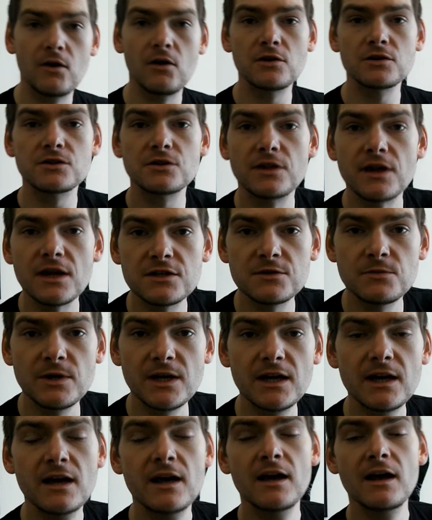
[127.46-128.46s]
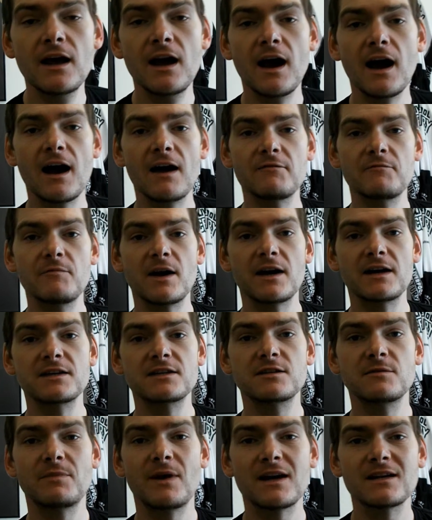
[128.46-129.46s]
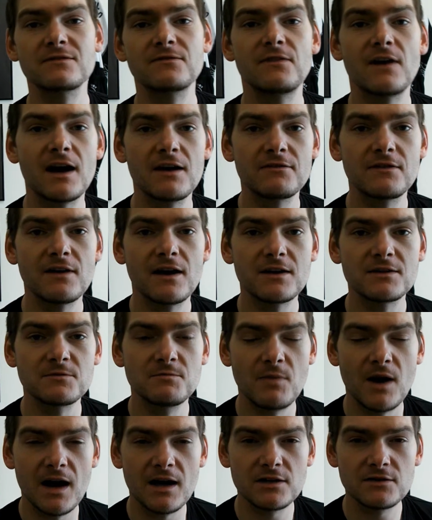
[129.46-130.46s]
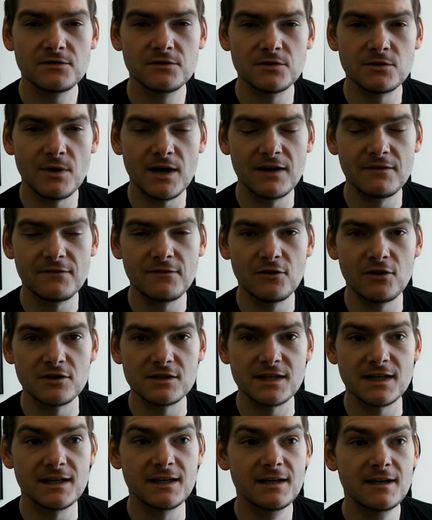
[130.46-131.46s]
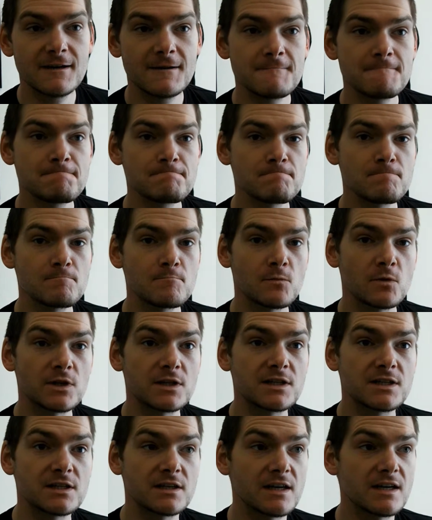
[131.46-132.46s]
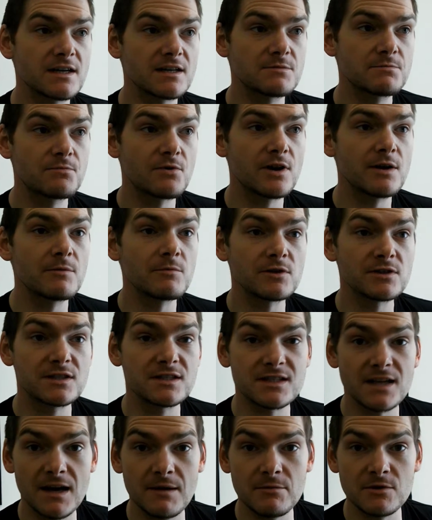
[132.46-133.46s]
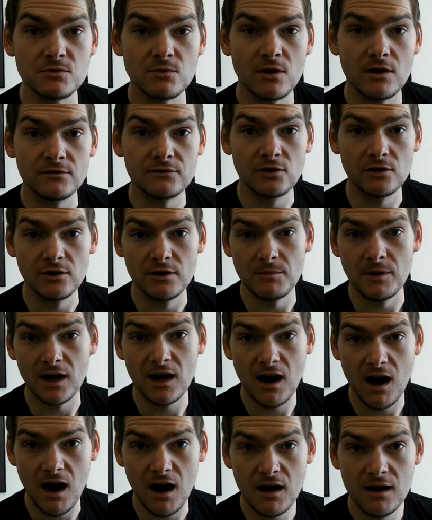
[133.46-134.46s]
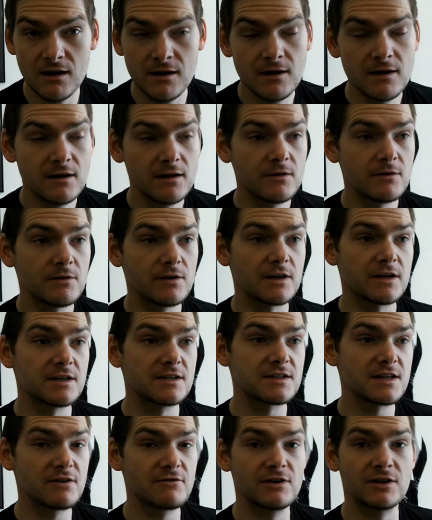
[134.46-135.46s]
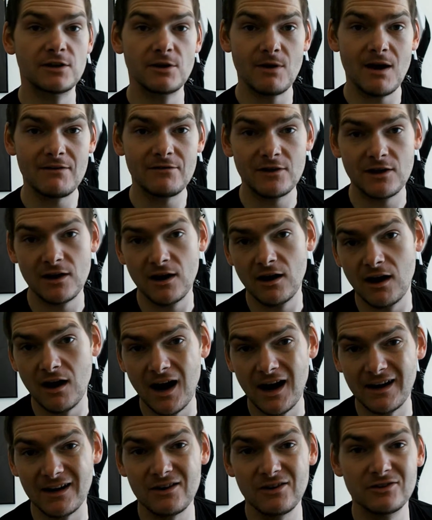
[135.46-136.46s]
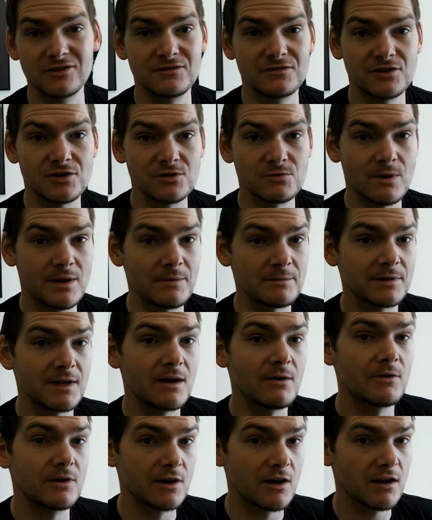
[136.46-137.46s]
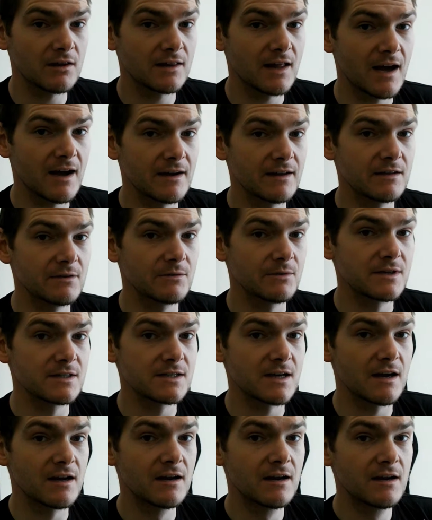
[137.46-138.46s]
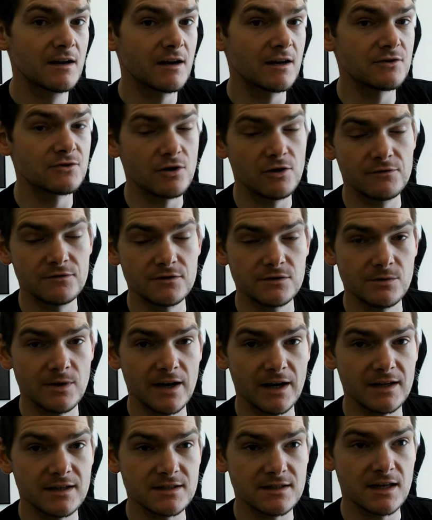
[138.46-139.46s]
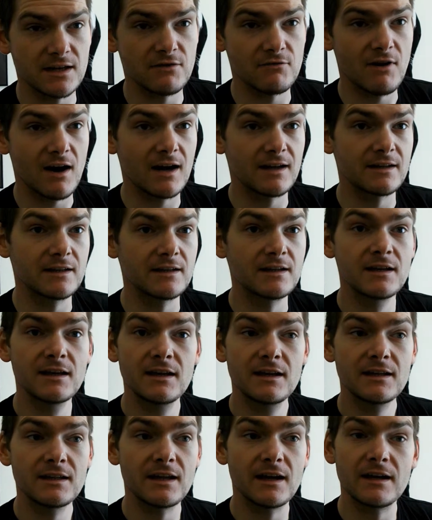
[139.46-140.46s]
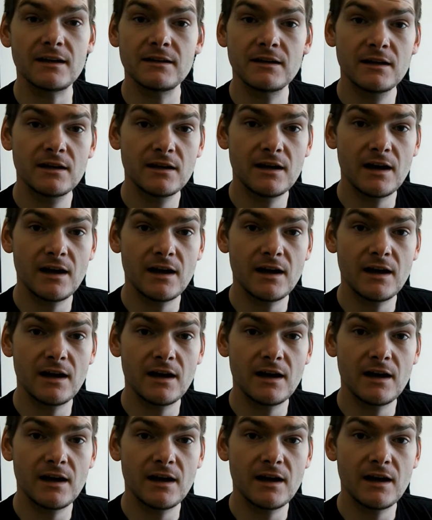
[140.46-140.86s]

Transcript: Also this week I've managed to pass 5,000 miles for 2014, which is pretty much the same as what I've done in my car. Considering I do have a car, and I could have just wimped out and got that in the winter and drove to work instead of riding, and